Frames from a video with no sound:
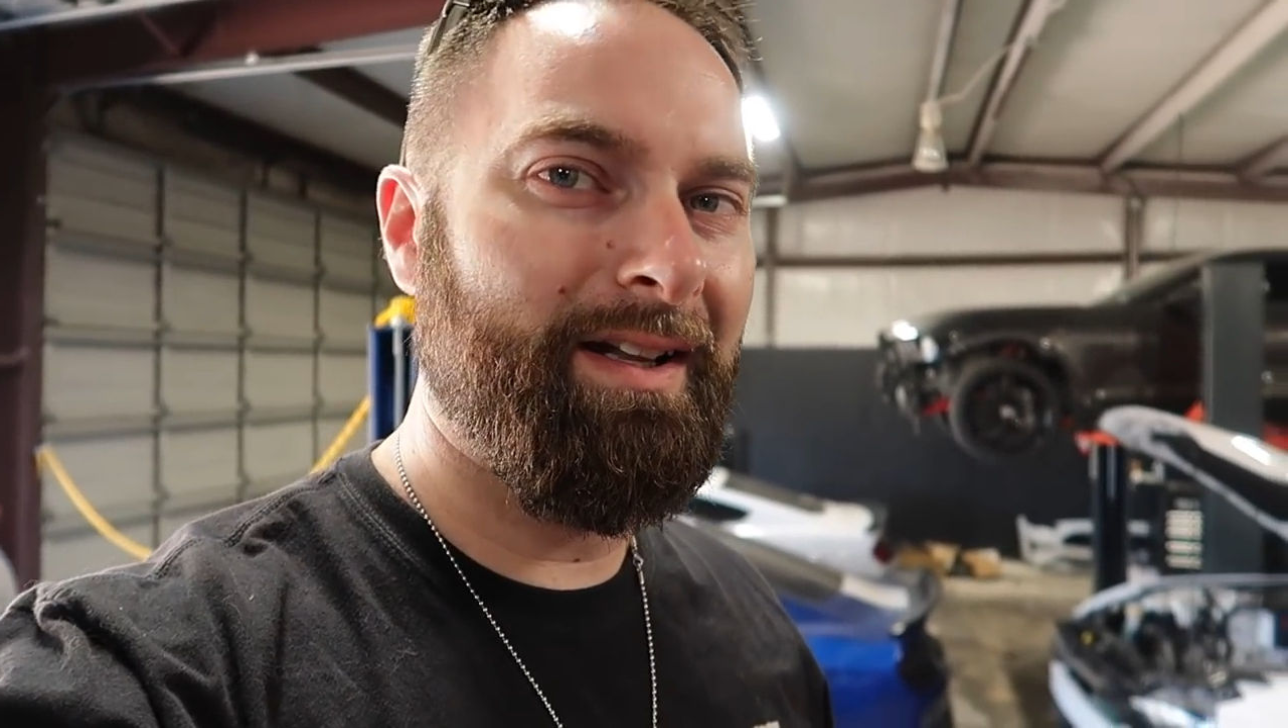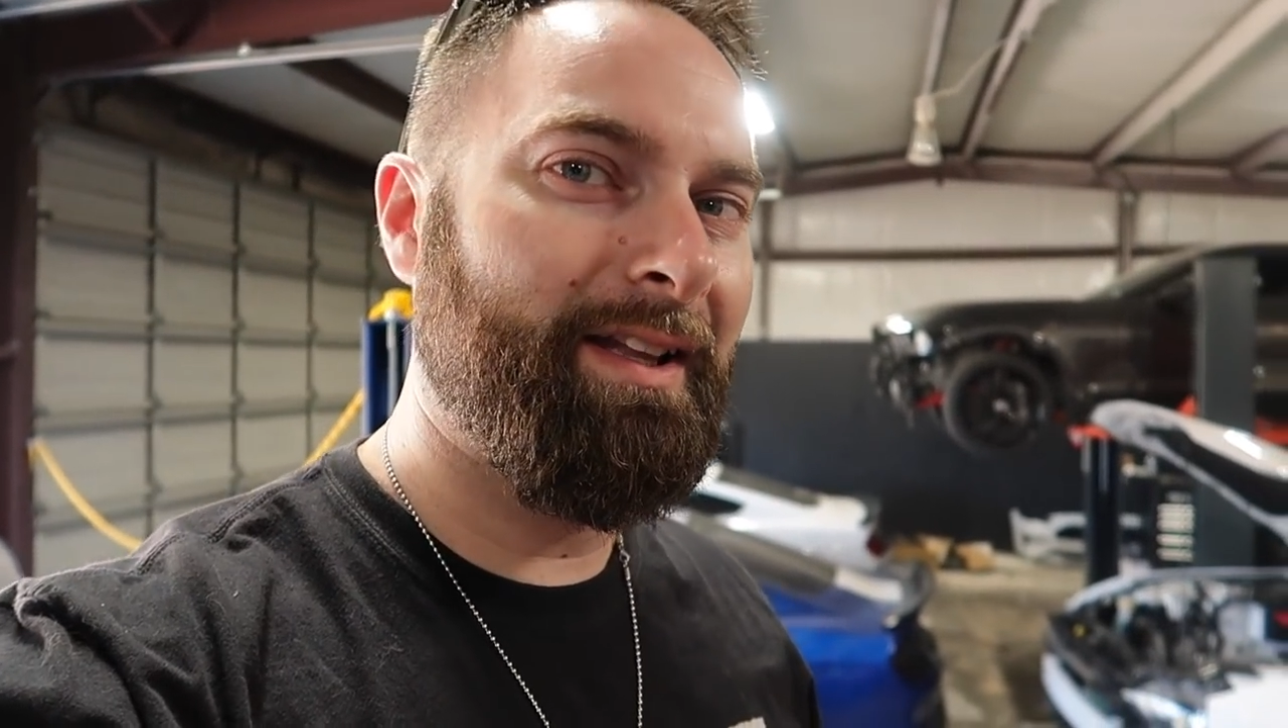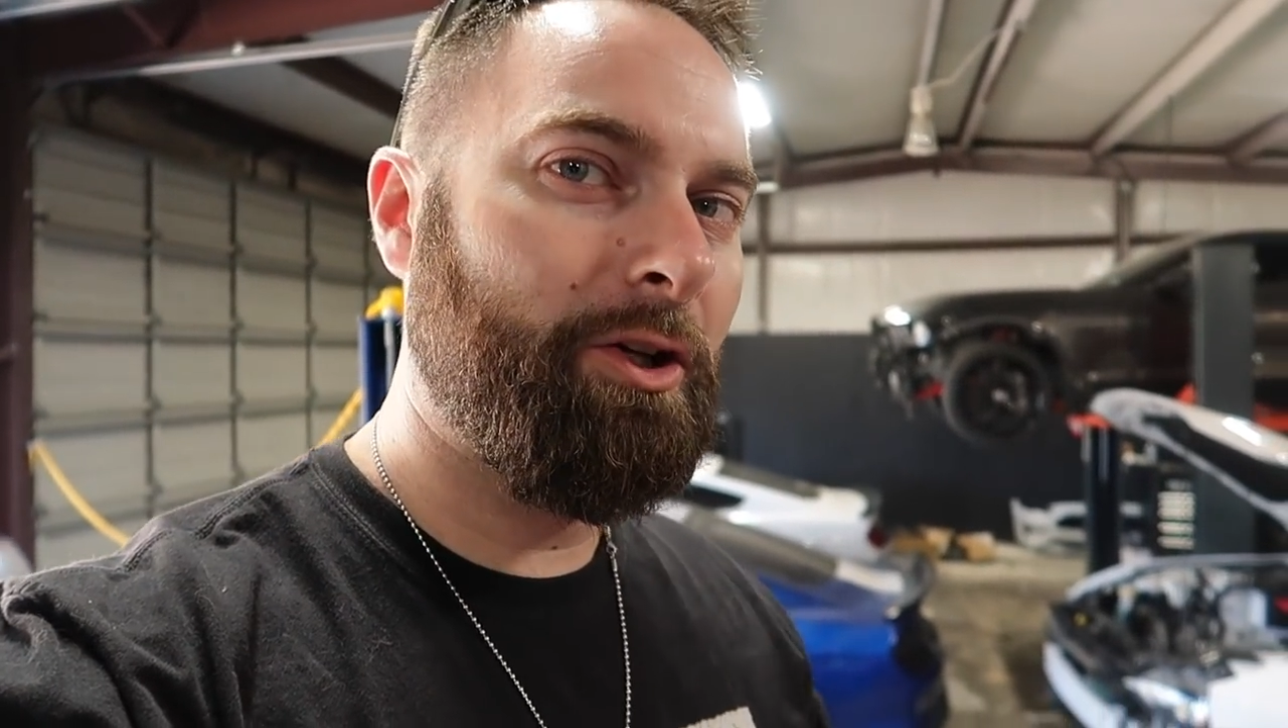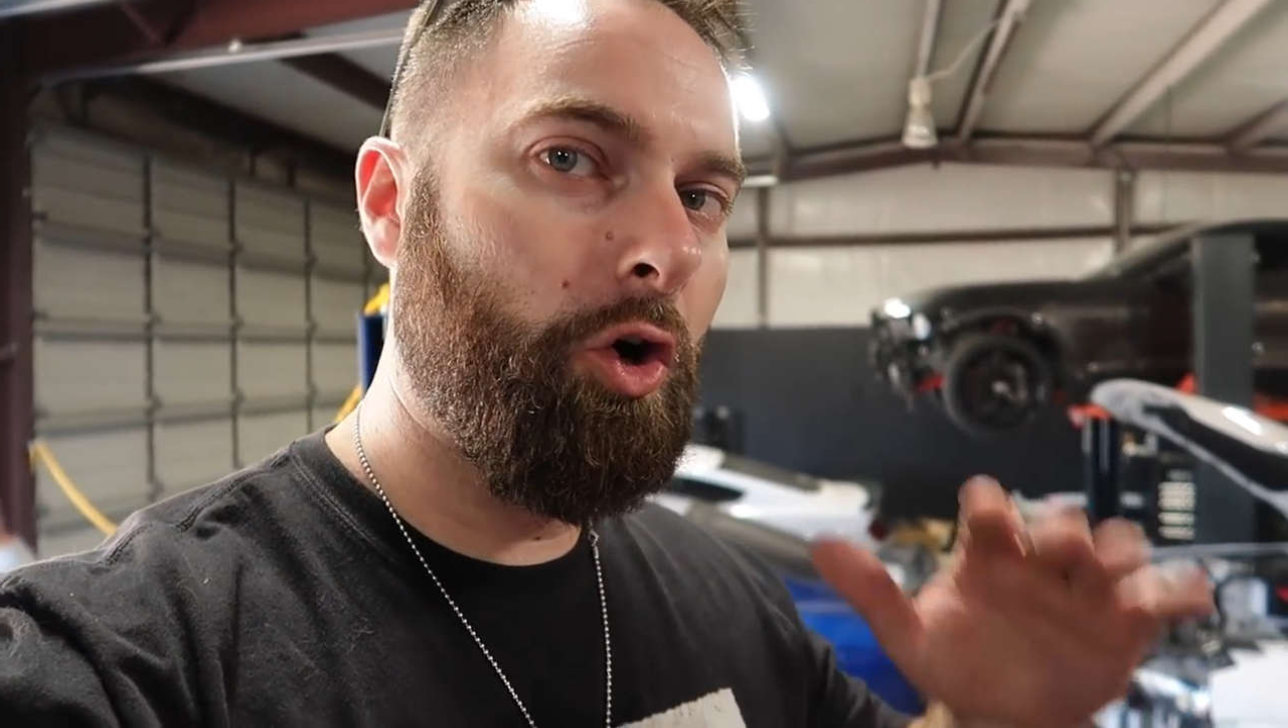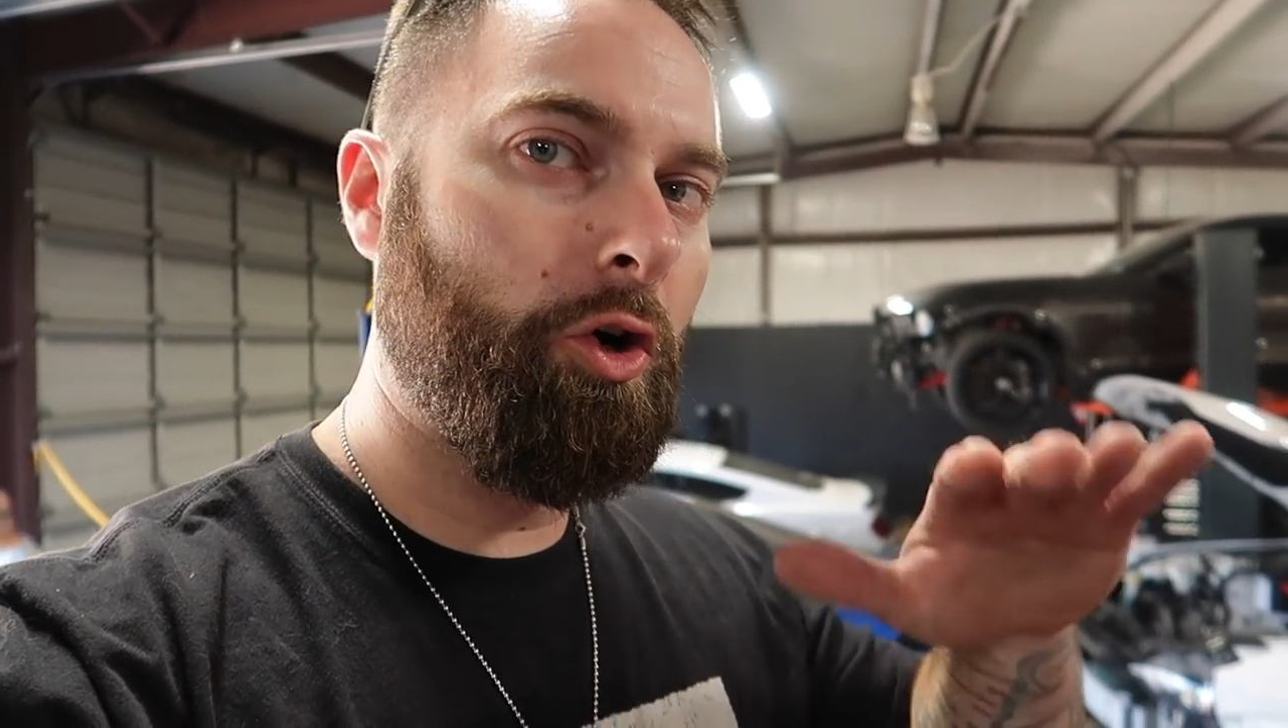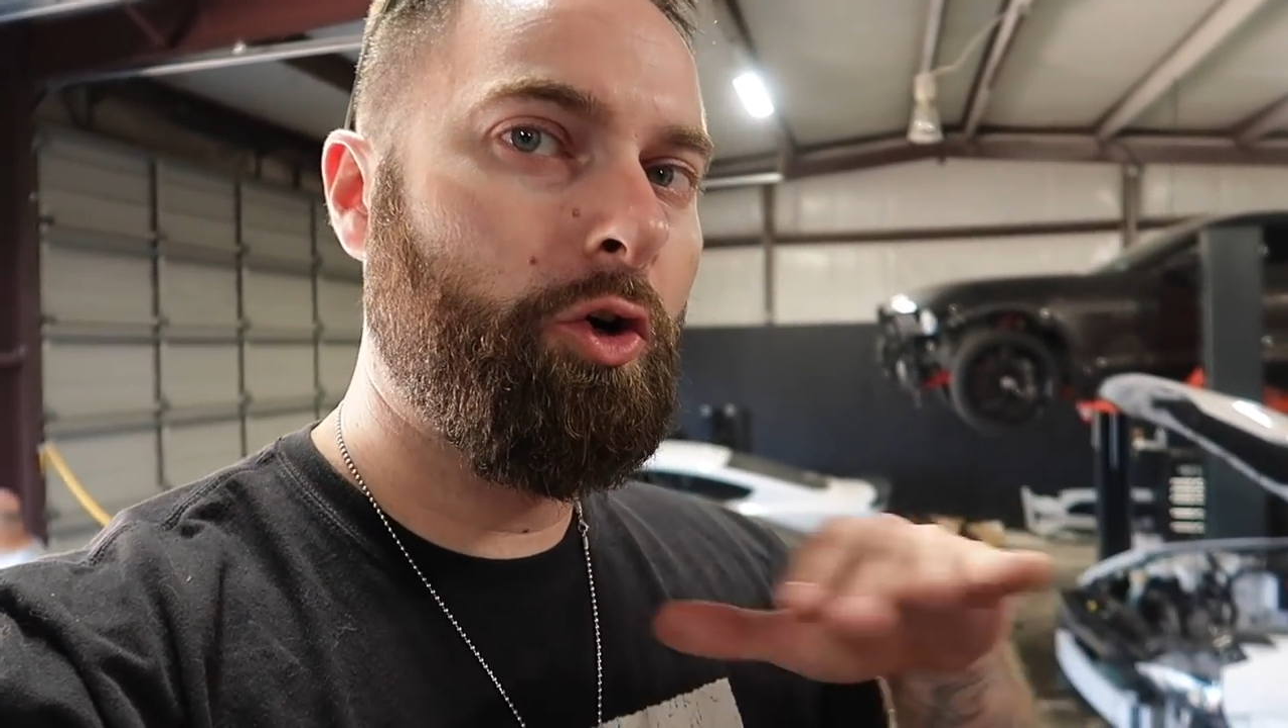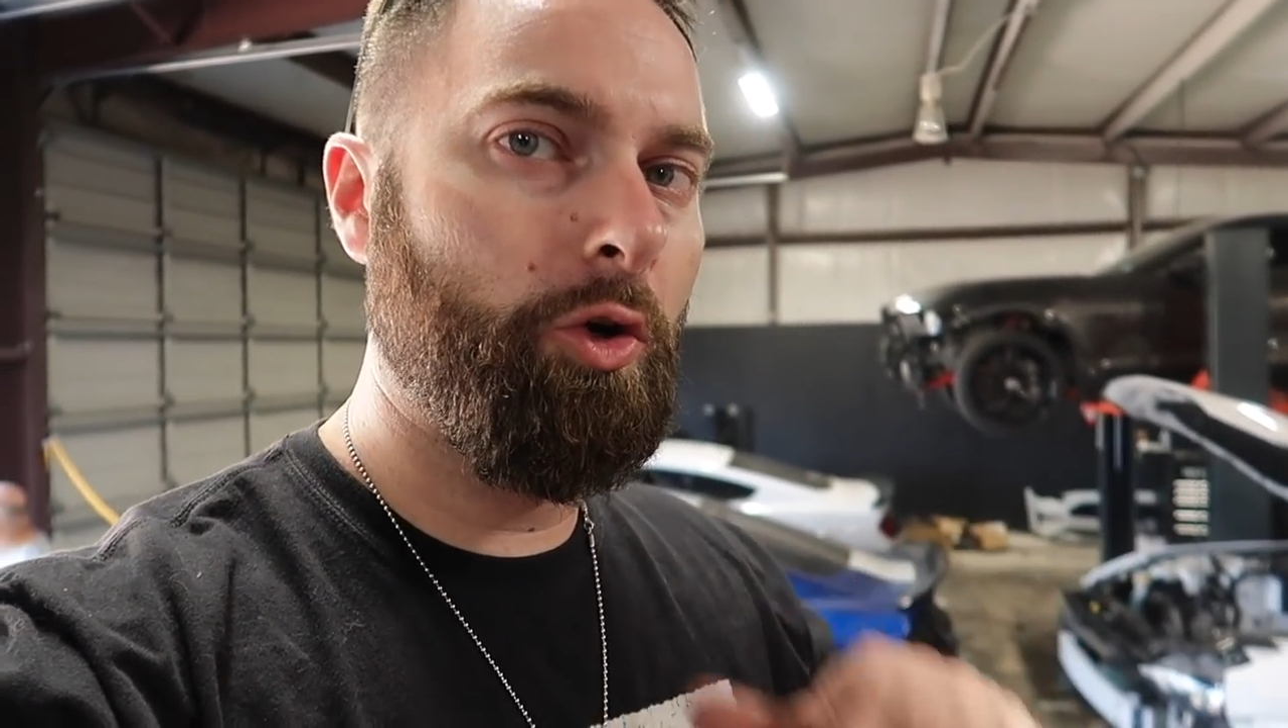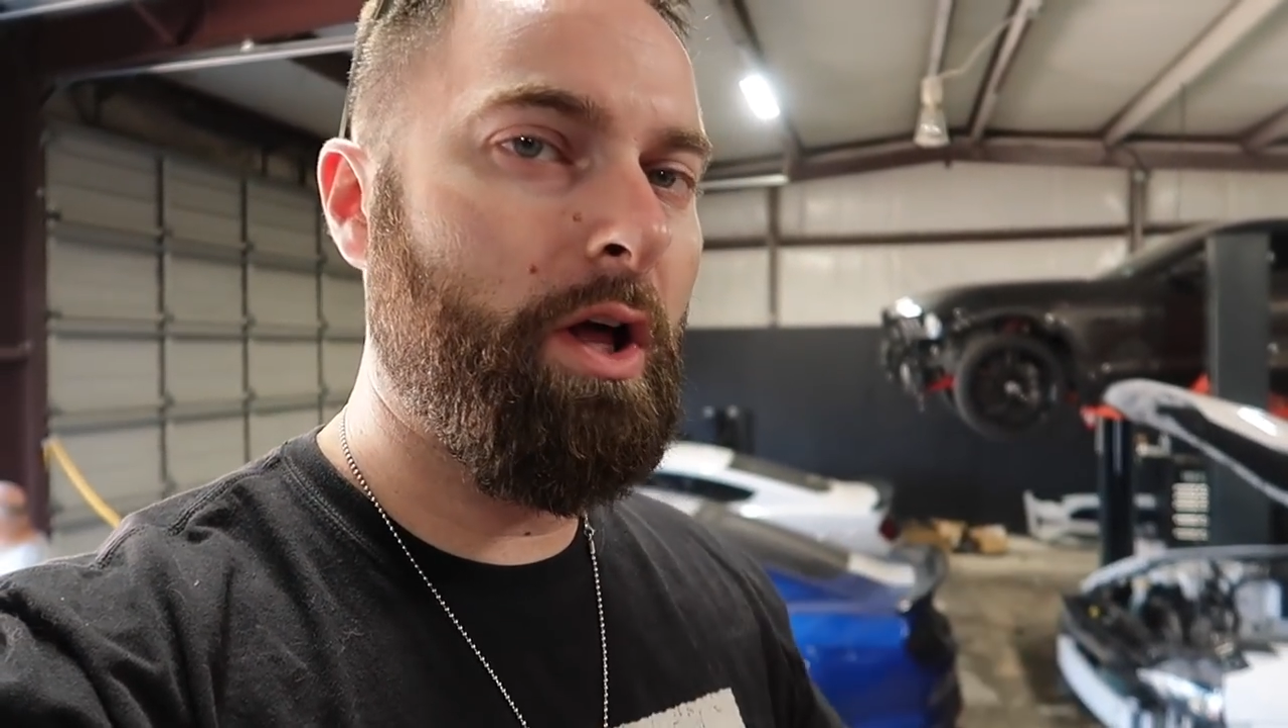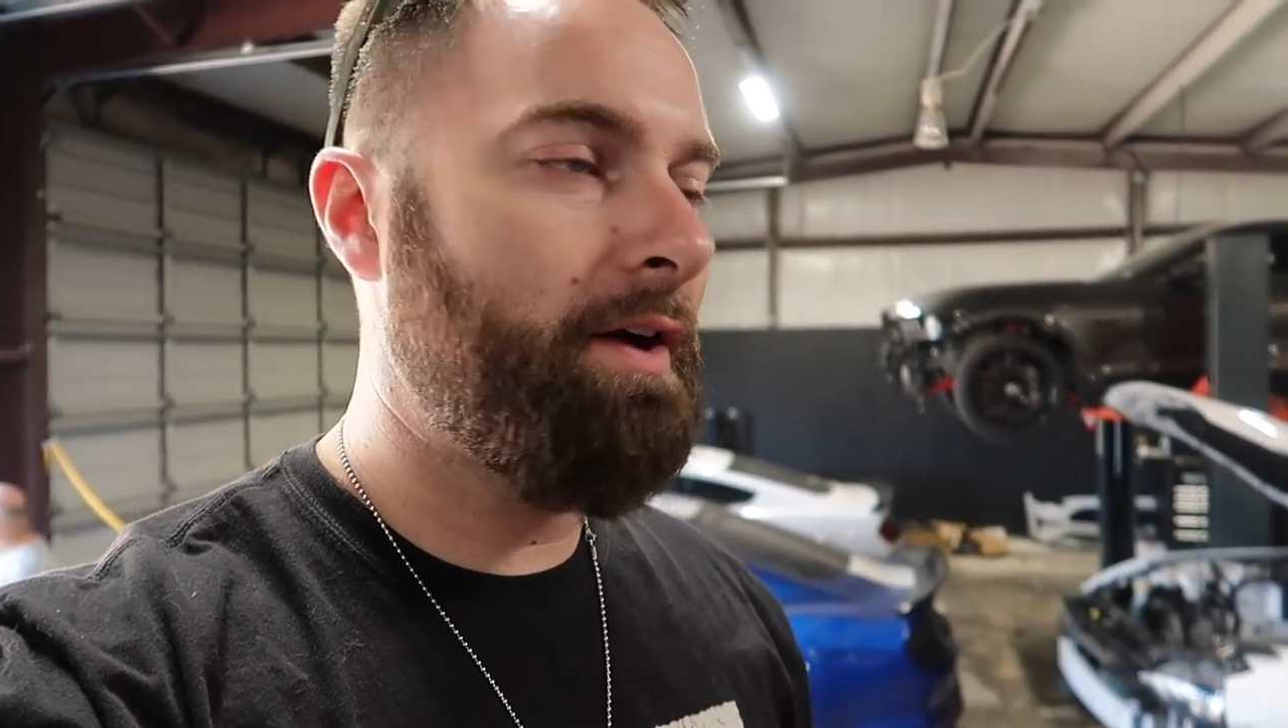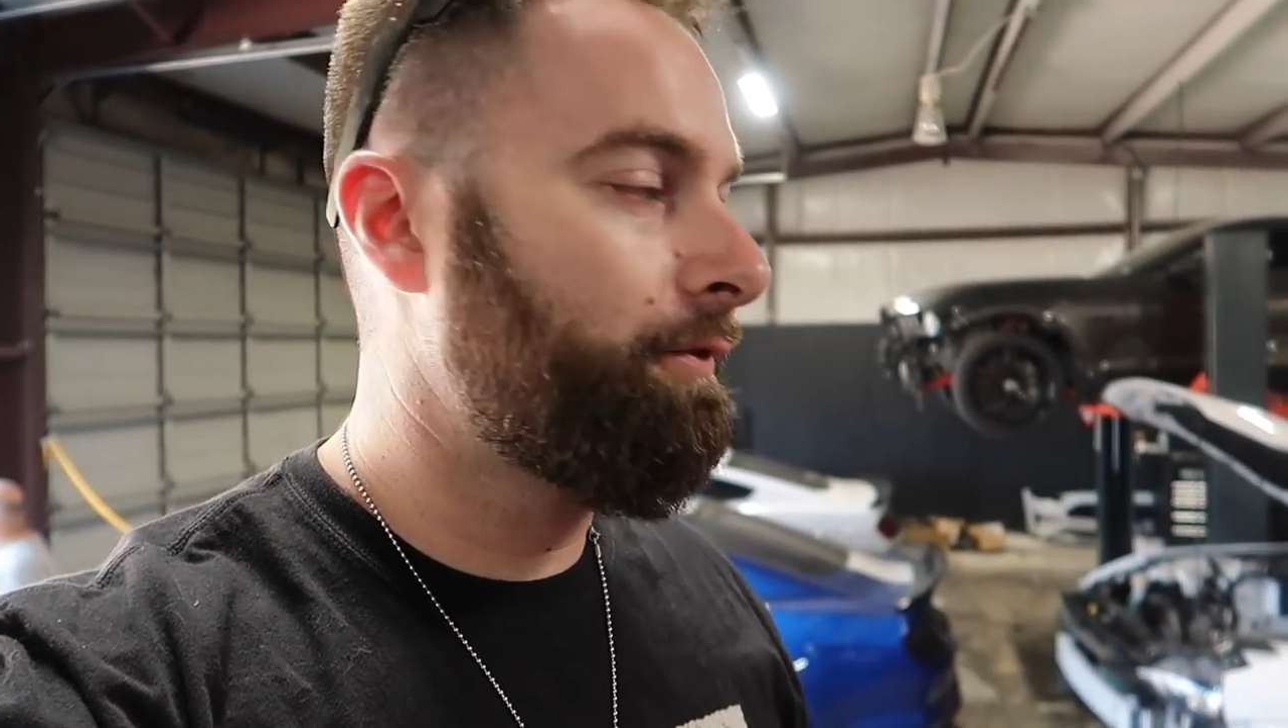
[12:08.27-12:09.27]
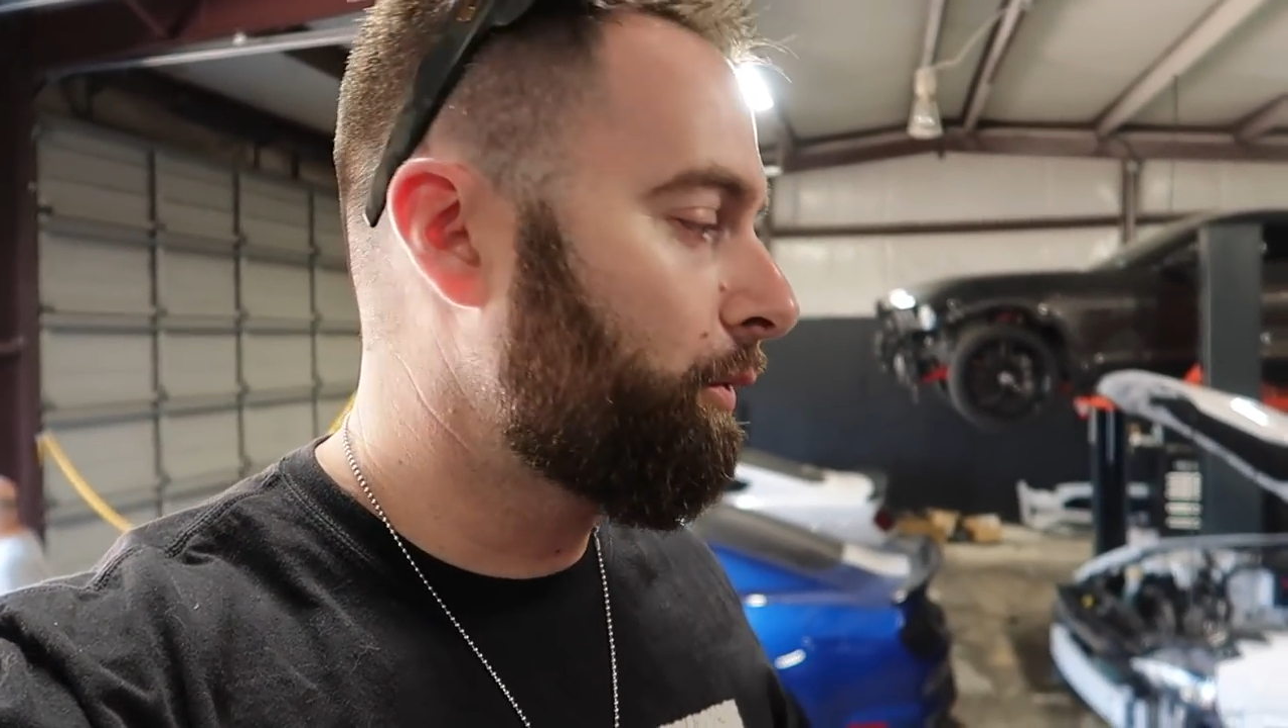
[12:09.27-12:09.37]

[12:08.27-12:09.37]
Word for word: let the car cool off